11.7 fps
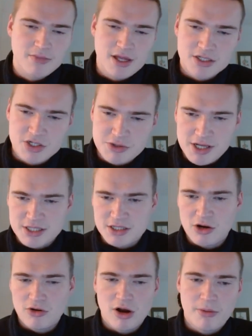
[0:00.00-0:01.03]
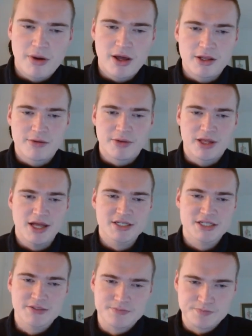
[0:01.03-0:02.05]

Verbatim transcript: The interest rate is going up by a little bit less,